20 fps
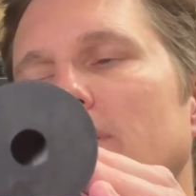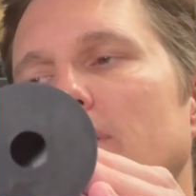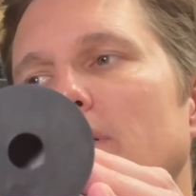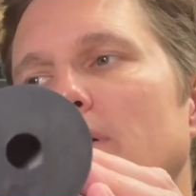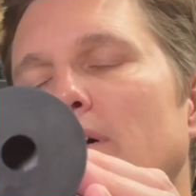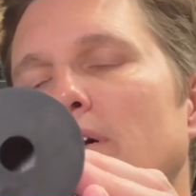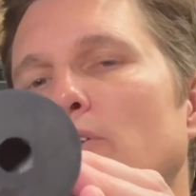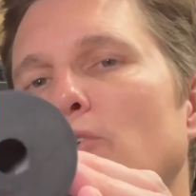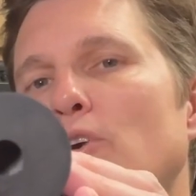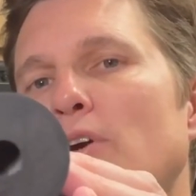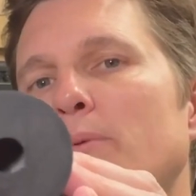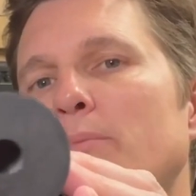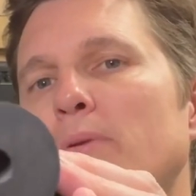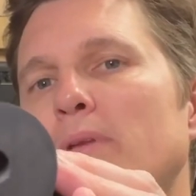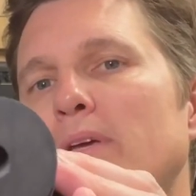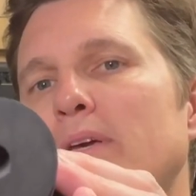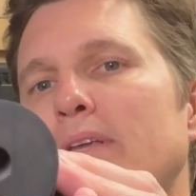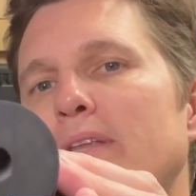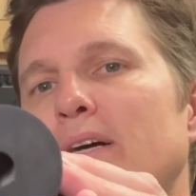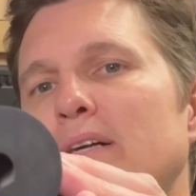
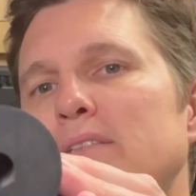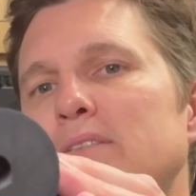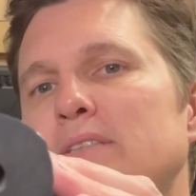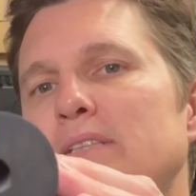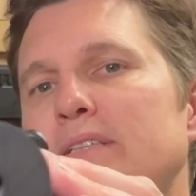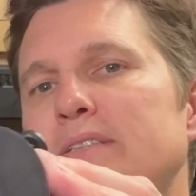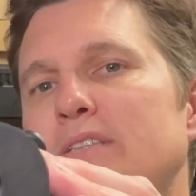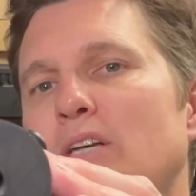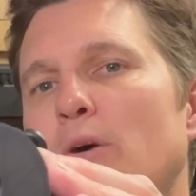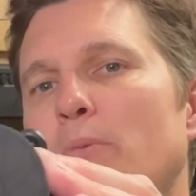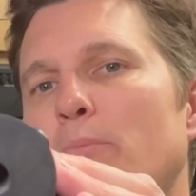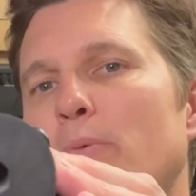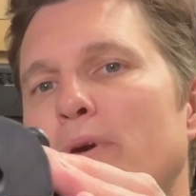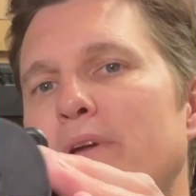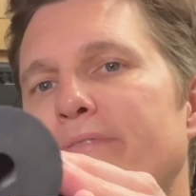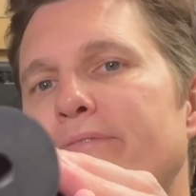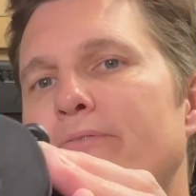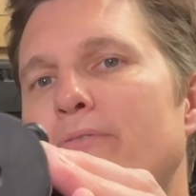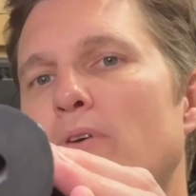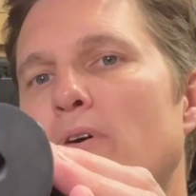greebly that sticks out
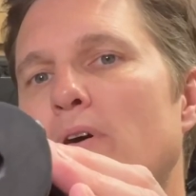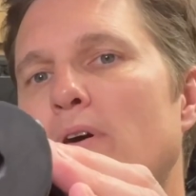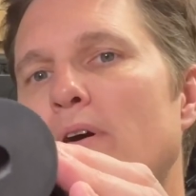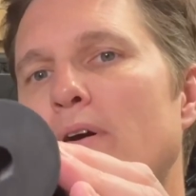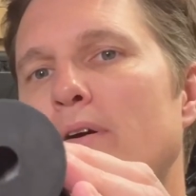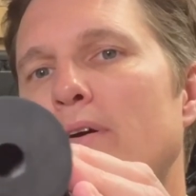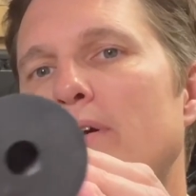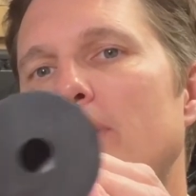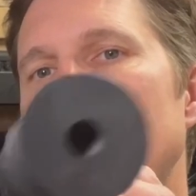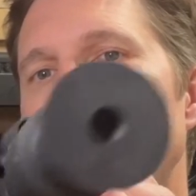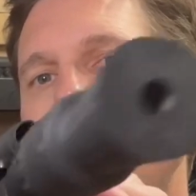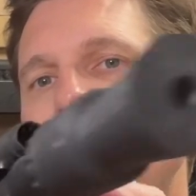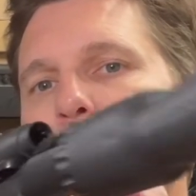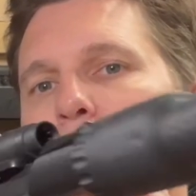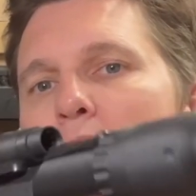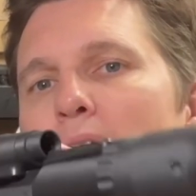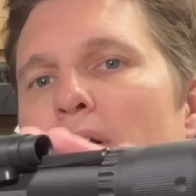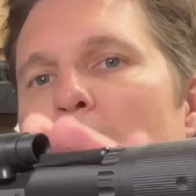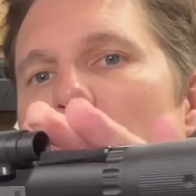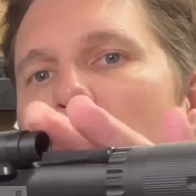pretty far.
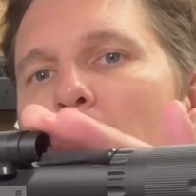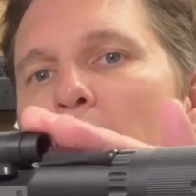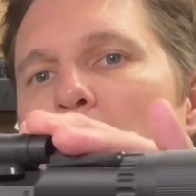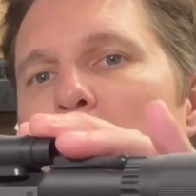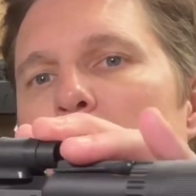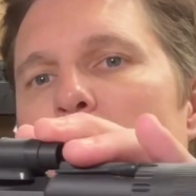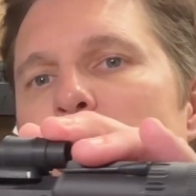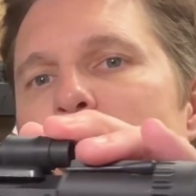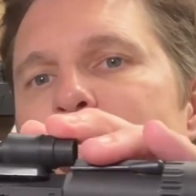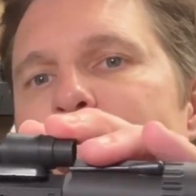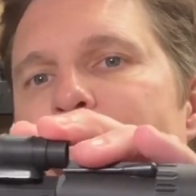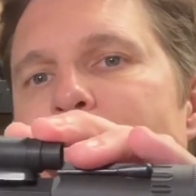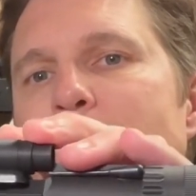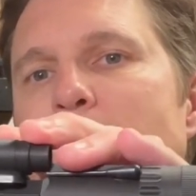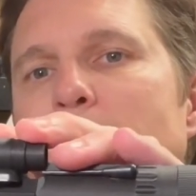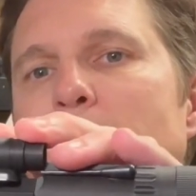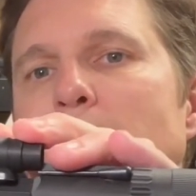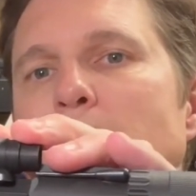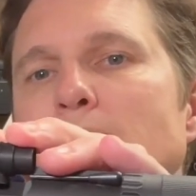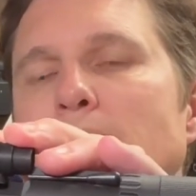And
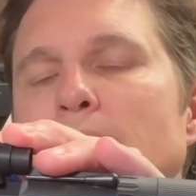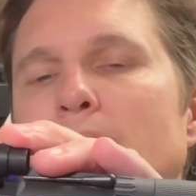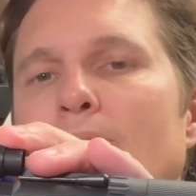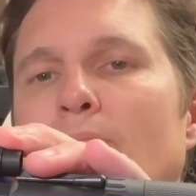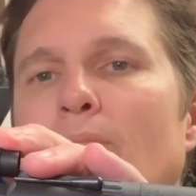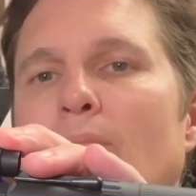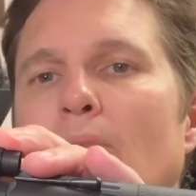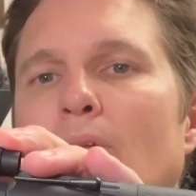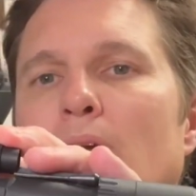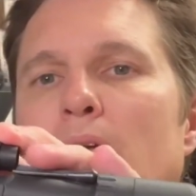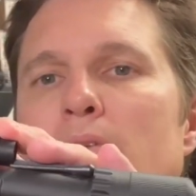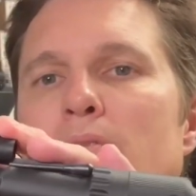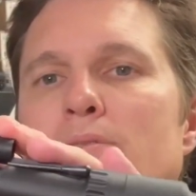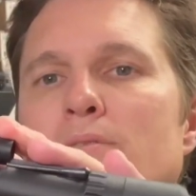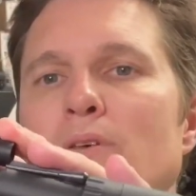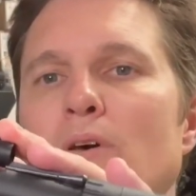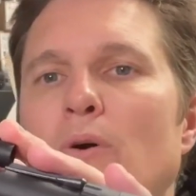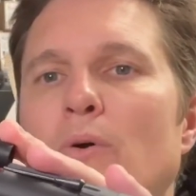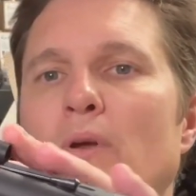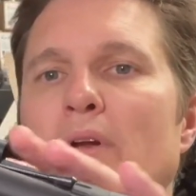
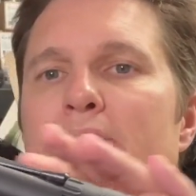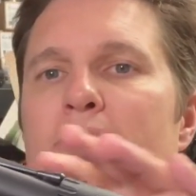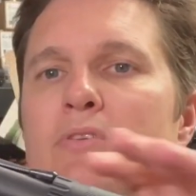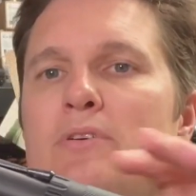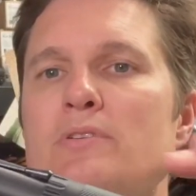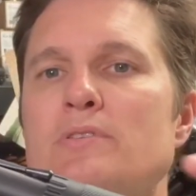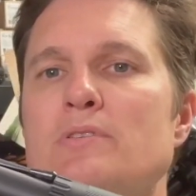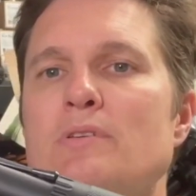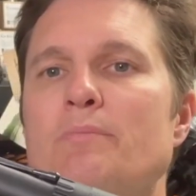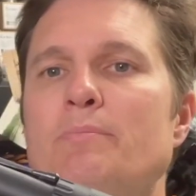I've heard some